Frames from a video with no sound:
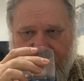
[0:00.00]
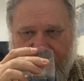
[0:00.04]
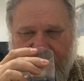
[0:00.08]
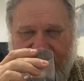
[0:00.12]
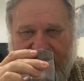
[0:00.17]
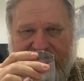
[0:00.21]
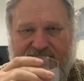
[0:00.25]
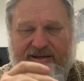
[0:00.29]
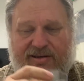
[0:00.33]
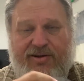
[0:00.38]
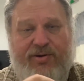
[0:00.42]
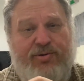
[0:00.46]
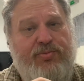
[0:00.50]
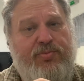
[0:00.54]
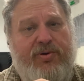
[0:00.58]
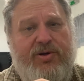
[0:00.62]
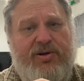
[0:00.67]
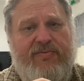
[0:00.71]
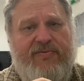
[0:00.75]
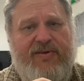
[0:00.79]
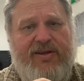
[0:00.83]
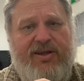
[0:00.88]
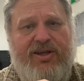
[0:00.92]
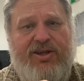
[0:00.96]
There's a little bit
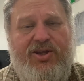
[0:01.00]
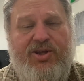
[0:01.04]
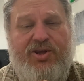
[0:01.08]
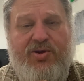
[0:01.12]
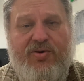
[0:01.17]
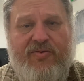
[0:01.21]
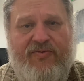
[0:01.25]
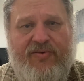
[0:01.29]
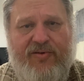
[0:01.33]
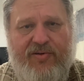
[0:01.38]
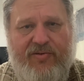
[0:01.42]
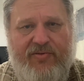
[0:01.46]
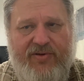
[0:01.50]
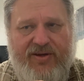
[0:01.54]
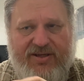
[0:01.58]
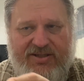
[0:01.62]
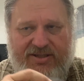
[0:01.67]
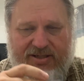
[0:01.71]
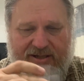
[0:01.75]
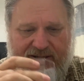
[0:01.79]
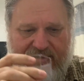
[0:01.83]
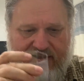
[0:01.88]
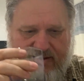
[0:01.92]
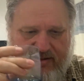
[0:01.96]
of a
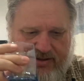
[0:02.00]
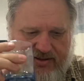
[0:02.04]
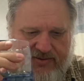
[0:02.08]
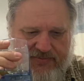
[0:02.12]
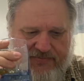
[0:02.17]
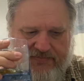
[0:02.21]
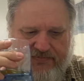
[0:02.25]
youthfulness in it.